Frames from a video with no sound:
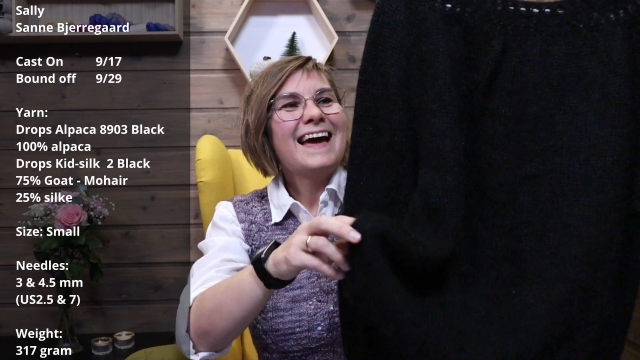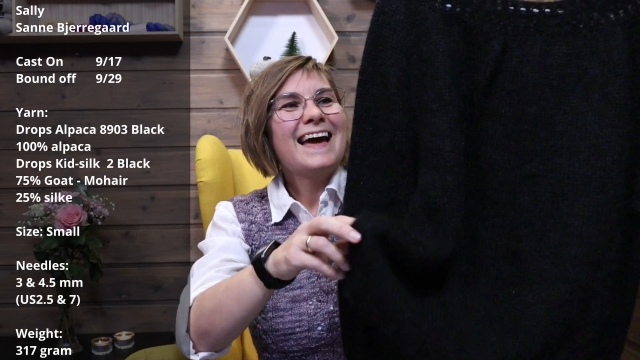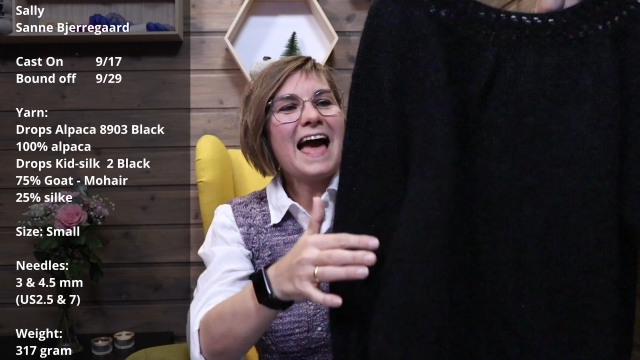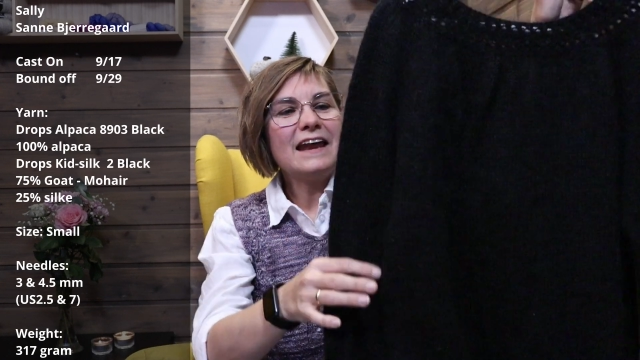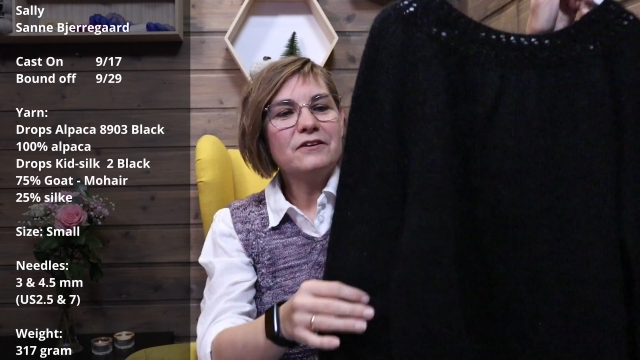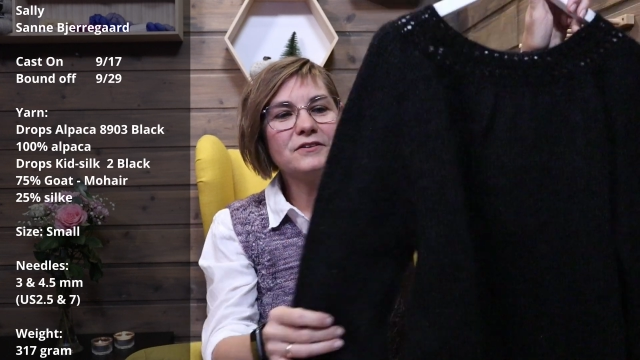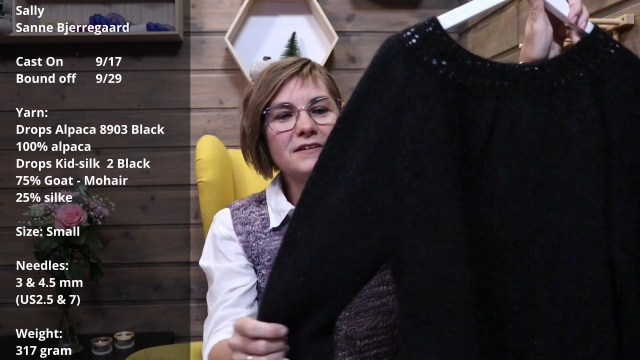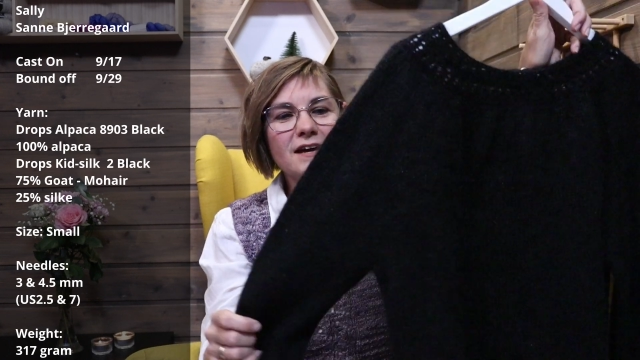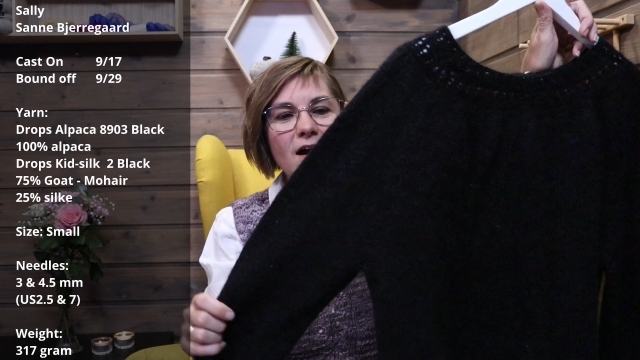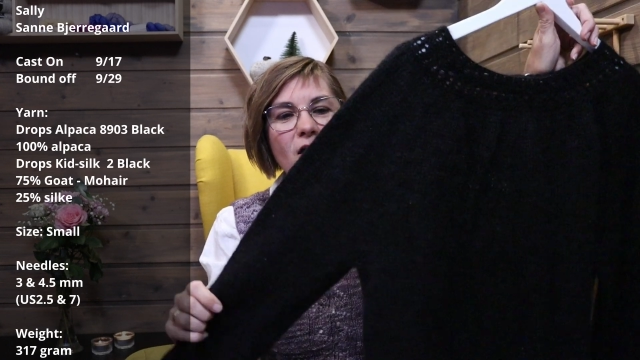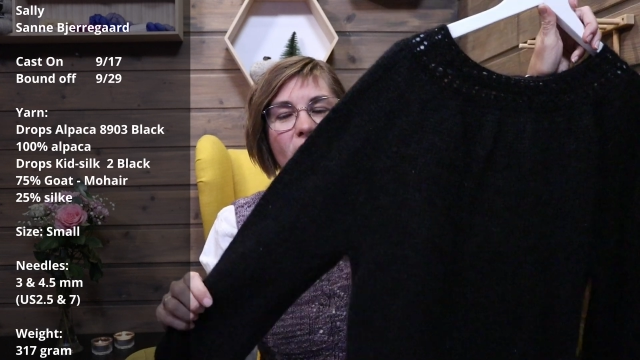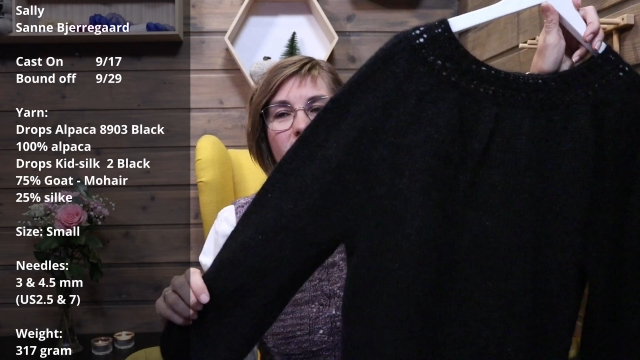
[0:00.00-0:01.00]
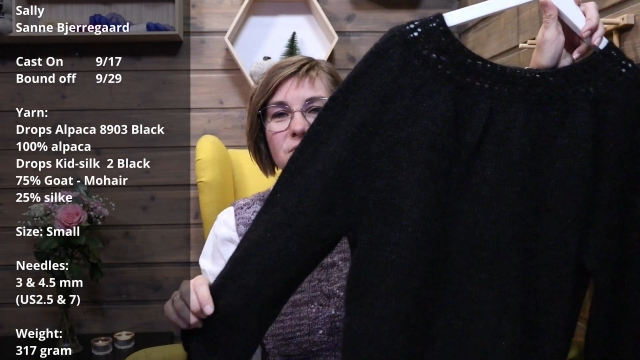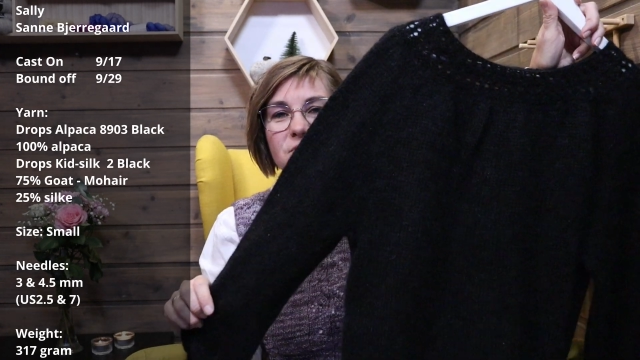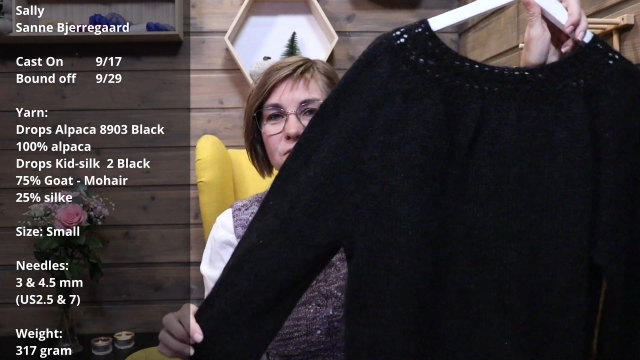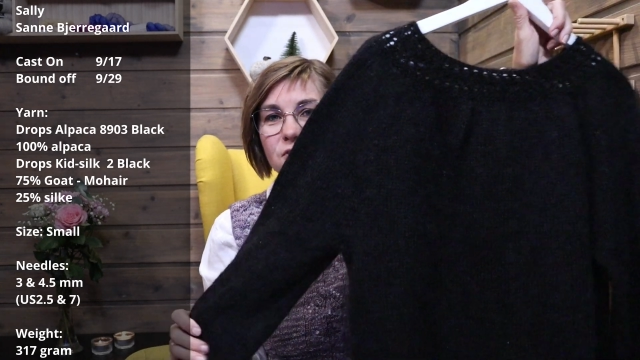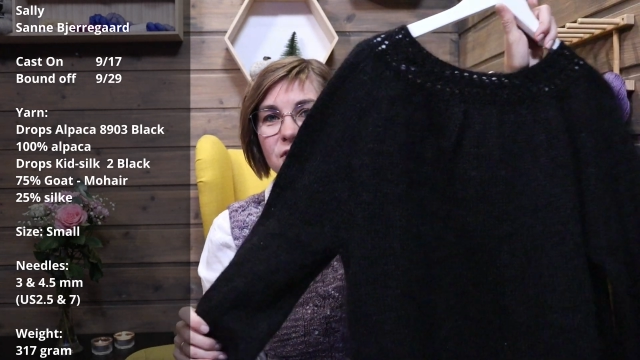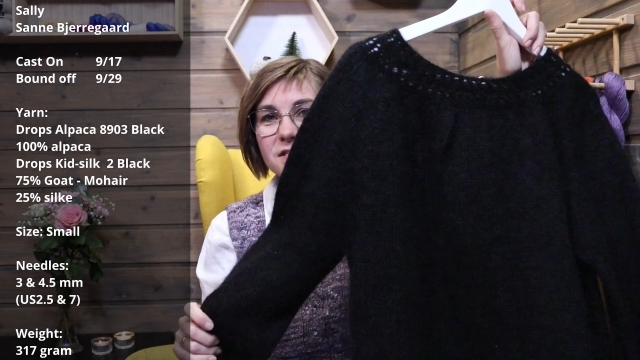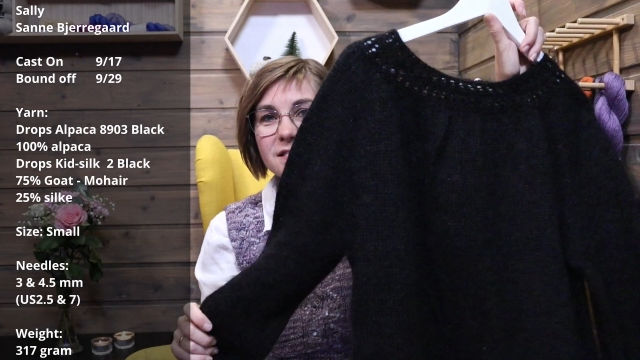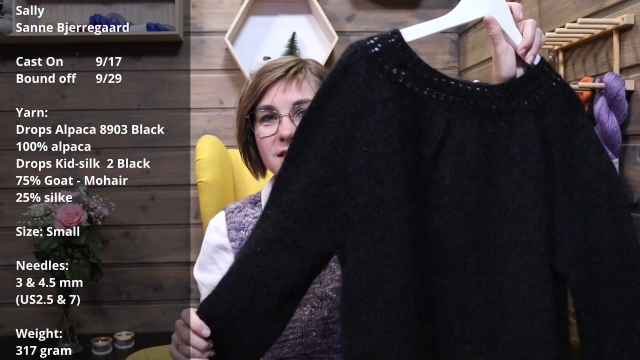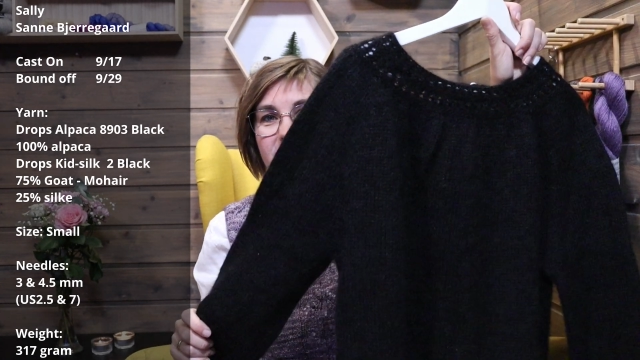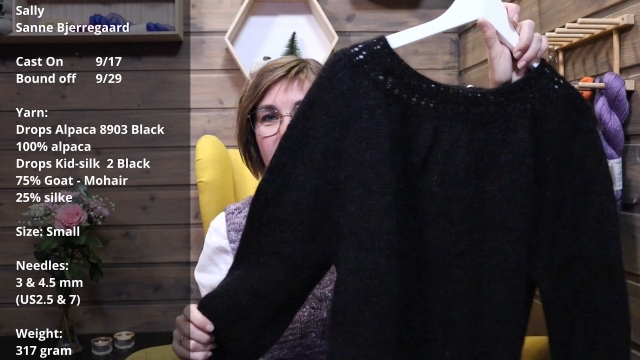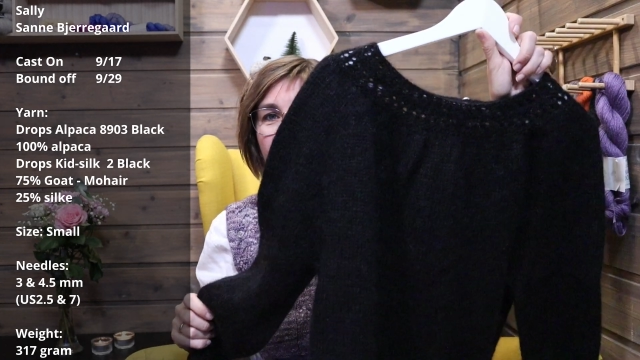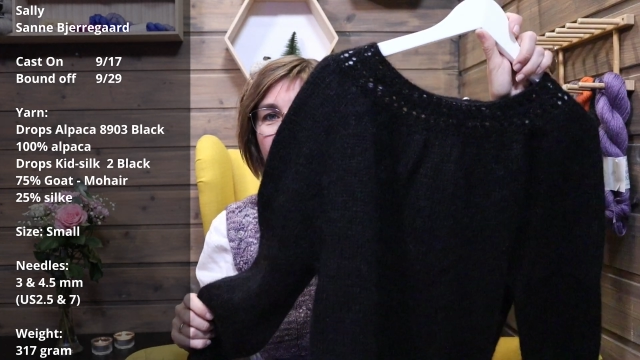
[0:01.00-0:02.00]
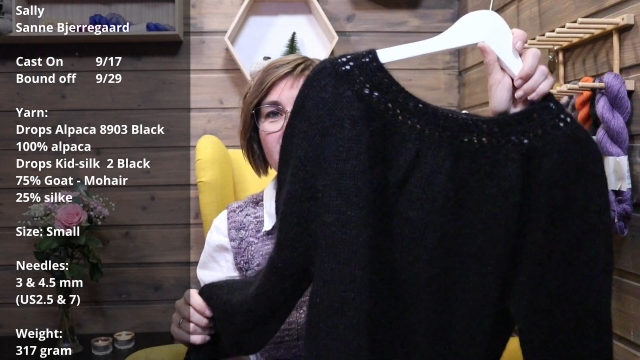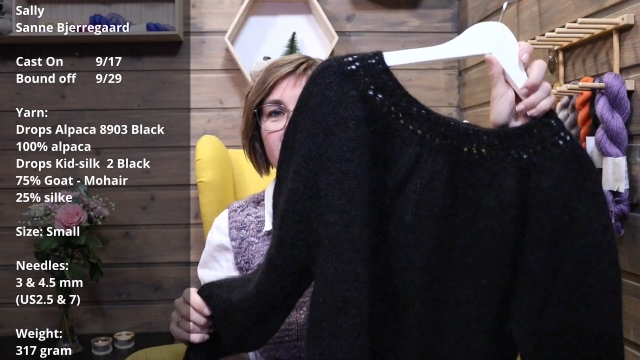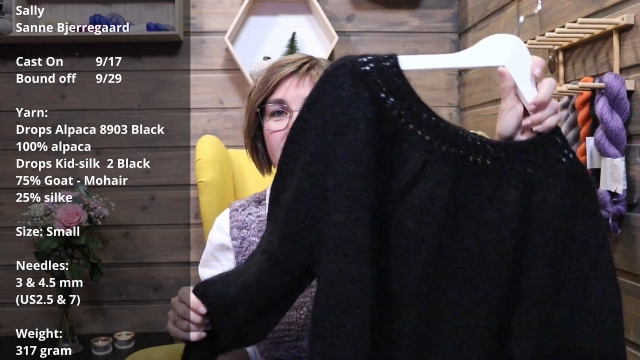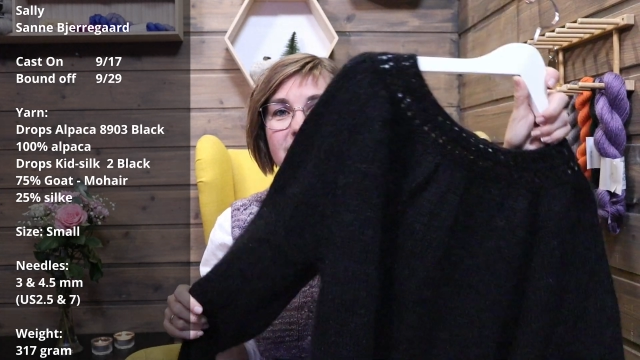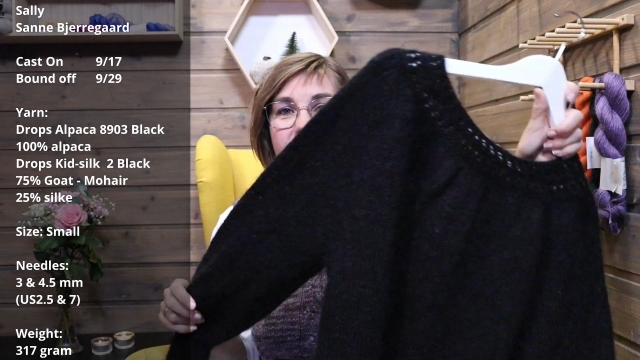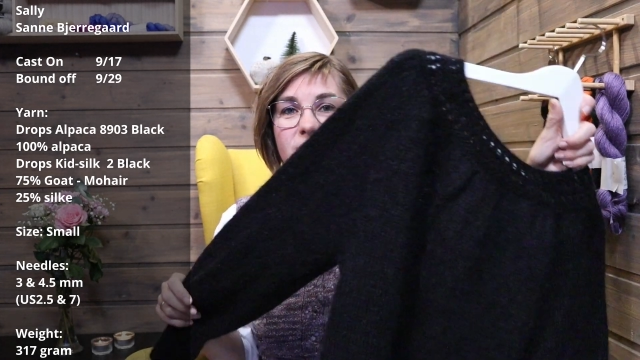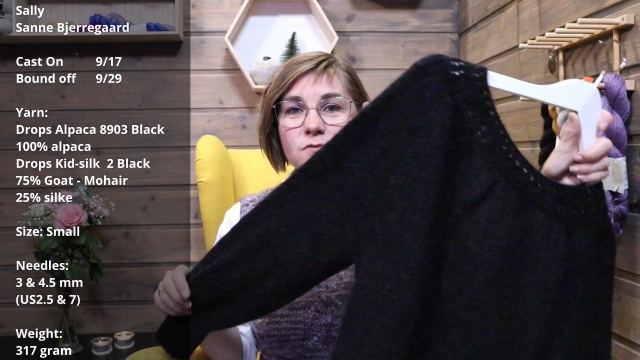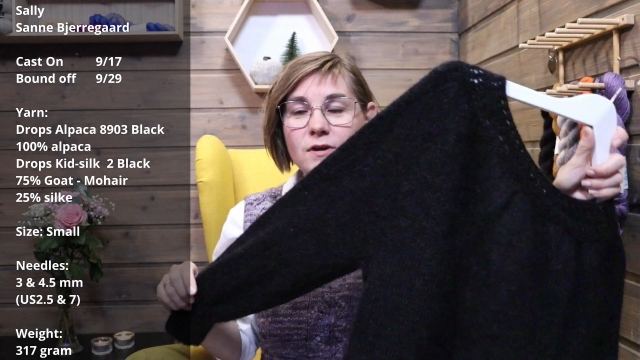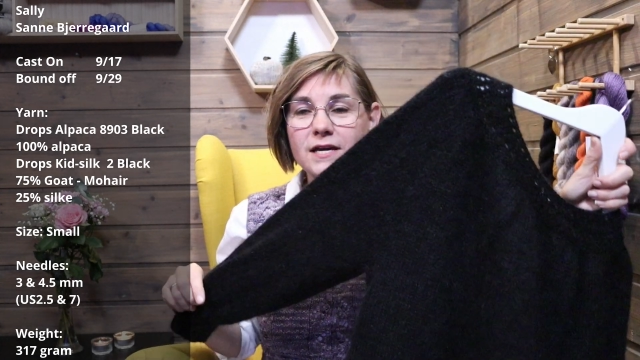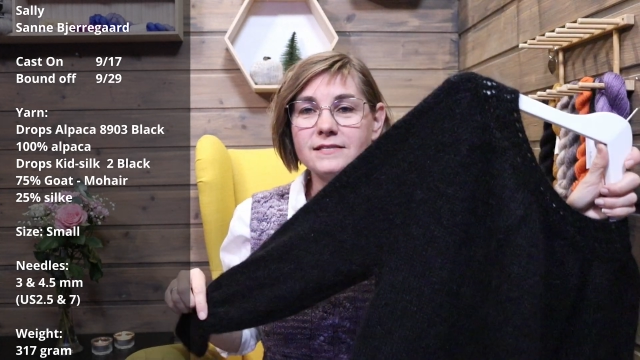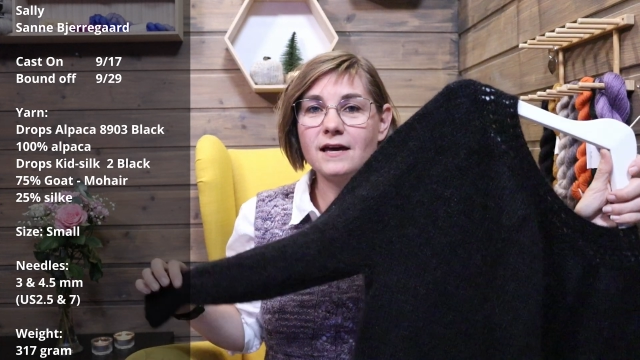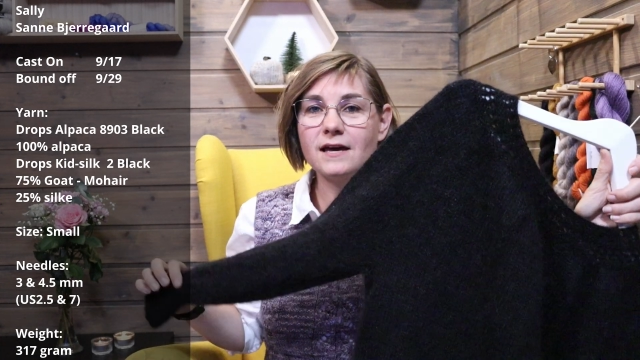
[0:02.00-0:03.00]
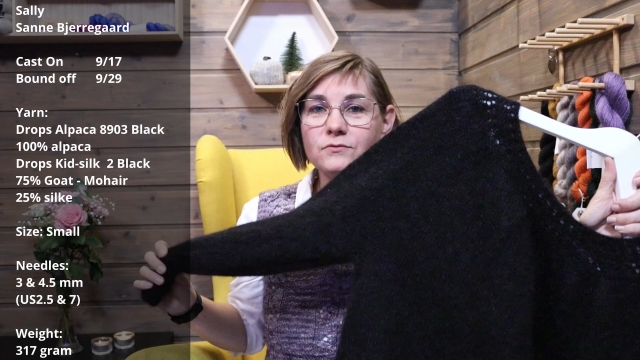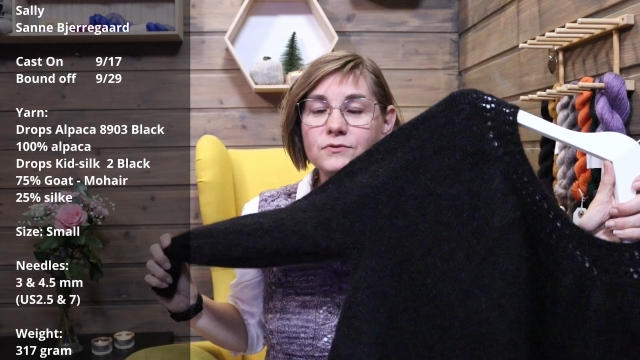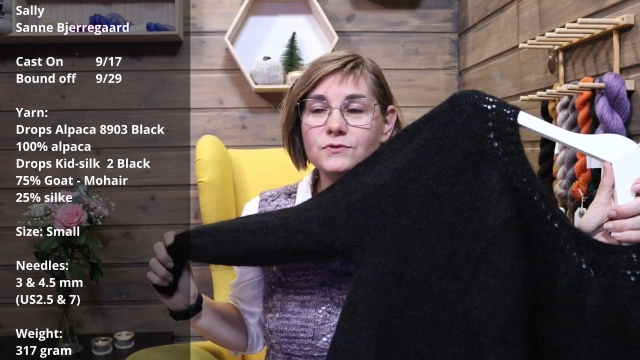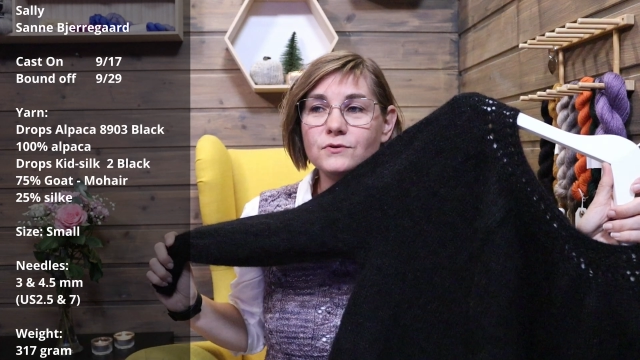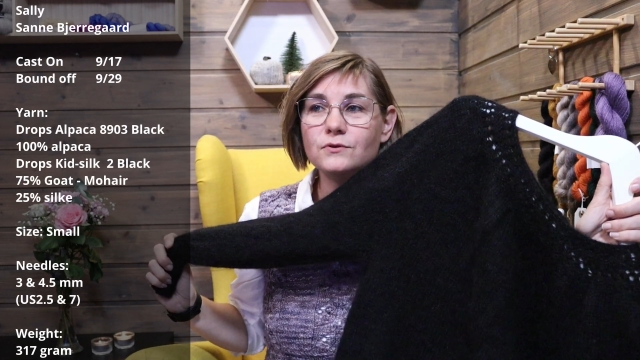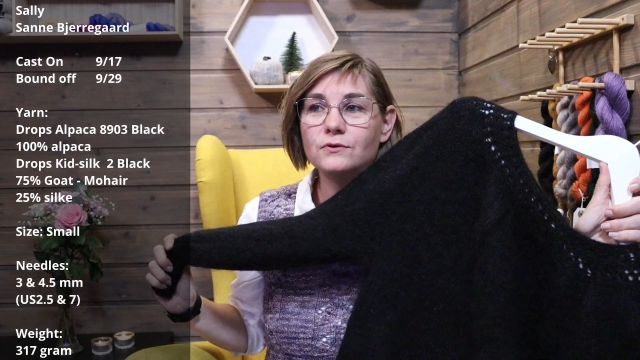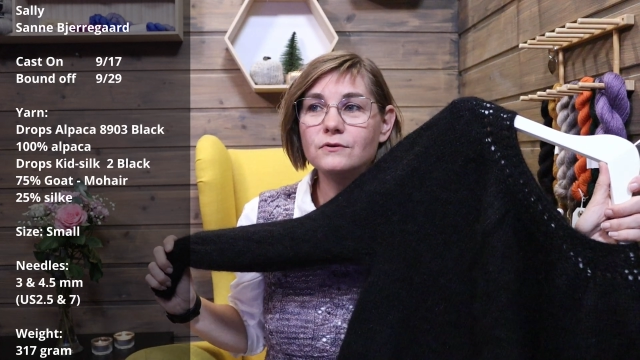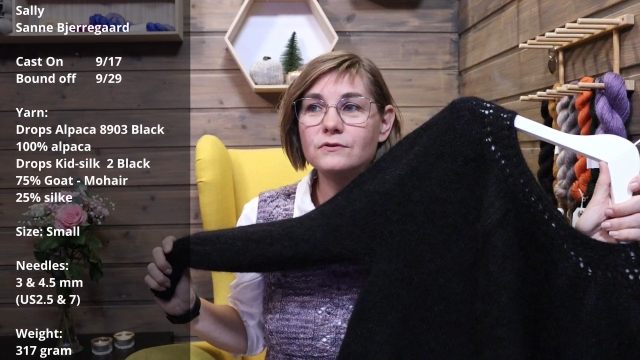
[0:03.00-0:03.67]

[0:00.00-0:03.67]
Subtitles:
And on the arms, you just knit straight down too,